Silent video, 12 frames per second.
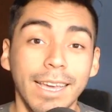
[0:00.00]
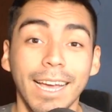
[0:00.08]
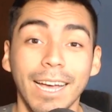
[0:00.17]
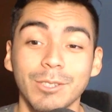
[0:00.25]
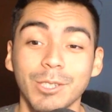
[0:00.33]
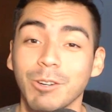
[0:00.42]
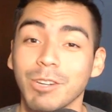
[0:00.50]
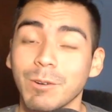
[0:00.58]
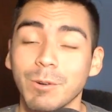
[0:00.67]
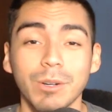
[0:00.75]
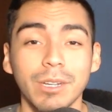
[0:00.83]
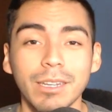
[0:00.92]
Hey, how's it going,
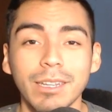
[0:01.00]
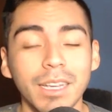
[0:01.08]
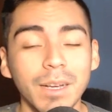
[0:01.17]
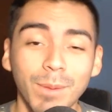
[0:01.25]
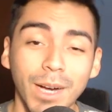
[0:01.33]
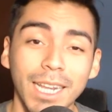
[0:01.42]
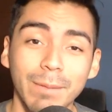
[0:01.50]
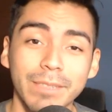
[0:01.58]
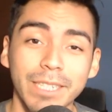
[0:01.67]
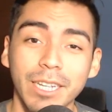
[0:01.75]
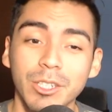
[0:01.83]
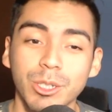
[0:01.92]
everyone? My
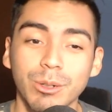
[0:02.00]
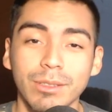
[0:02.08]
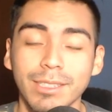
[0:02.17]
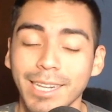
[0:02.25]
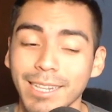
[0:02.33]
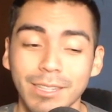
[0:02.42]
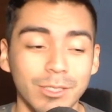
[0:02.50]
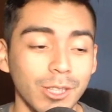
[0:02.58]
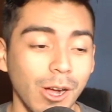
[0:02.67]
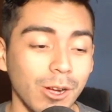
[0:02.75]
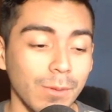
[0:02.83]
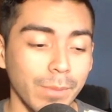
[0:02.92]
name's Andrew, and today let's
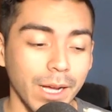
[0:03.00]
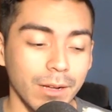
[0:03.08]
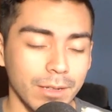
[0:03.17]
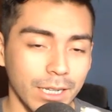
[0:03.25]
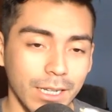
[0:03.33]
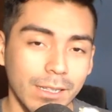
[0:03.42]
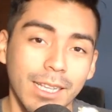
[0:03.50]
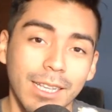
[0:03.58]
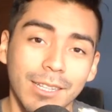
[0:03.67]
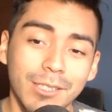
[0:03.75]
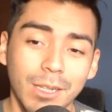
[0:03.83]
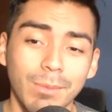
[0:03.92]
talk about
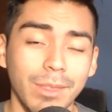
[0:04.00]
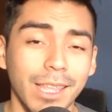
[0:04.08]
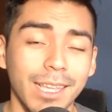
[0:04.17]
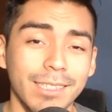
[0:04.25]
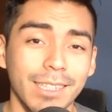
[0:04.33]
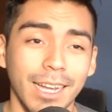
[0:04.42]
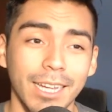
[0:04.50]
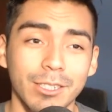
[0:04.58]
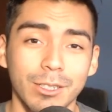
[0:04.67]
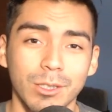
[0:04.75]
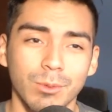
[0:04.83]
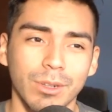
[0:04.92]
some things that I
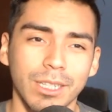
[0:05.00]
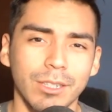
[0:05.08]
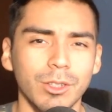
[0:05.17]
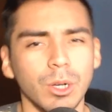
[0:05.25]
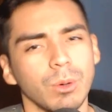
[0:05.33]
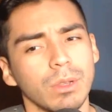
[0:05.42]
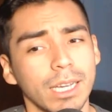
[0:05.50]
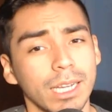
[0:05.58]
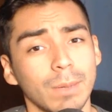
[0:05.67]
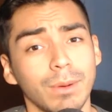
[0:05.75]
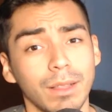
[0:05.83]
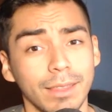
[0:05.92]
just really don't
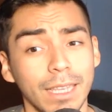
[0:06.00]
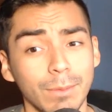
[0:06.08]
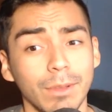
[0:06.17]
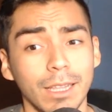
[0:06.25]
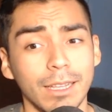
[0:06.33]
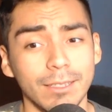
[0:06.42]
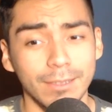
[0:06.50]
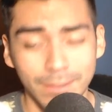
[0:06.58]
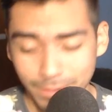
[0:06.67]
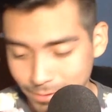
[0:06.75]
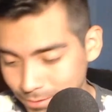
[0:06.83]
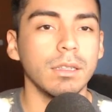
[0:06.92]
like about the MLS.
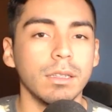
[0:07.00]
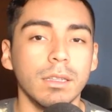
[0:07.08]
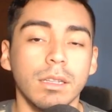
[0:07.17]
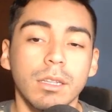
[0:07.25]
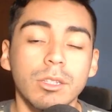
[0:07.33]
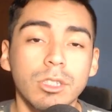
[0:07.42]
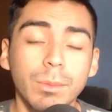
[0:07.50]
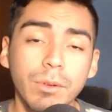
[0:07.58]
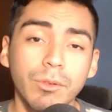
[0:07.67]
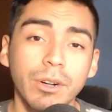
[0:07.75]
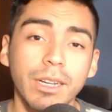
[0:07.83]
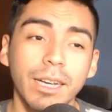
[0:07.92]
So
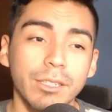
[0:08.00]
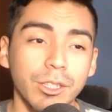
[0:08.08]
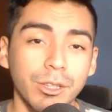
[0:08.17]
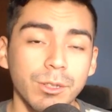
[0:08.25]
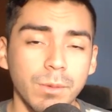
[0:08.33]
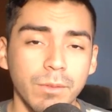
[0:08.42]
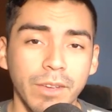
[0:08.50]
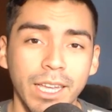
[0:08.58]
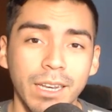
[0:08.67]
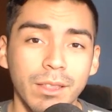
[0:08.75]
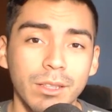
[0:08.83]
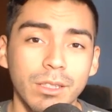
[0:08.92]
before you guys accuse me of
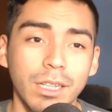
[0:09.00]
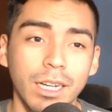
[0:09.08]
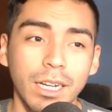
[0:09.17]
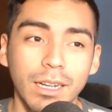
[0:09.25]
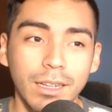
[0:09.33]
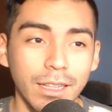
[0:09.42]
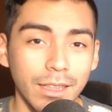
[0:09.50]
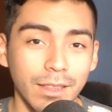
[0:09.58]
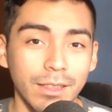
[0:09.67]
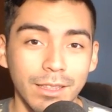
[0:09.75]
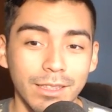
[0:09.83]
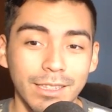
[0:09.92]
hating this
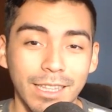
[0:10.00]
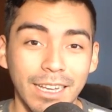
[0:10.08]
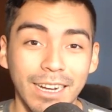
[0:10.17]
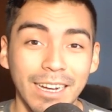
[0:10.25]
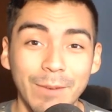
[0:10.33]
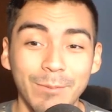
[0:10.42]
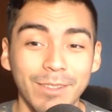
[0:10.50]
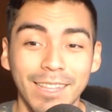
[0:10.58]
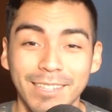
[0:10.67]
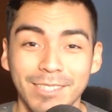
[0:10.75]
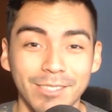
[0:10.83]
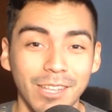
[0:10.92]

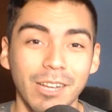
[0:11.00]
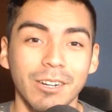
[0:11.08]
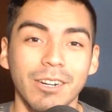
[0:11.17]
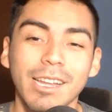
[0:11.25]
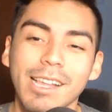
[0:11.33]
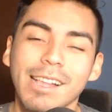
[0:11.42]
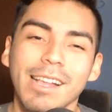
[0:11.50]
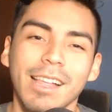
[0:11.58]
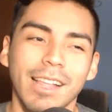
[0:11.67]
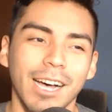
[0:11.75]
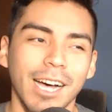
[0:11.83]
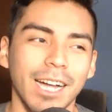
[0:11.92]
MLS and soccer,
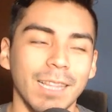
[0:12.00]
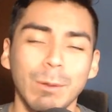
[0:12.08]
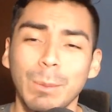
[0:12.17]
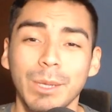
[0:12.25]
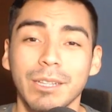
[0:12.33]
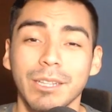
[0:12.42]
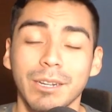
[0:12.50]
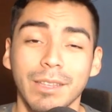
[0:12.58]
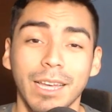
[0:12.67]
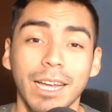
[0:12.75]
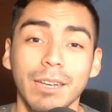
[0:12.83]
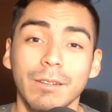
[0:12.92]
let me be clear
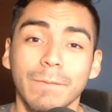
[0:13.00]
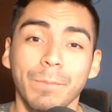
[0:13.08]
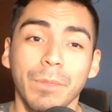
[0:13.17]
that I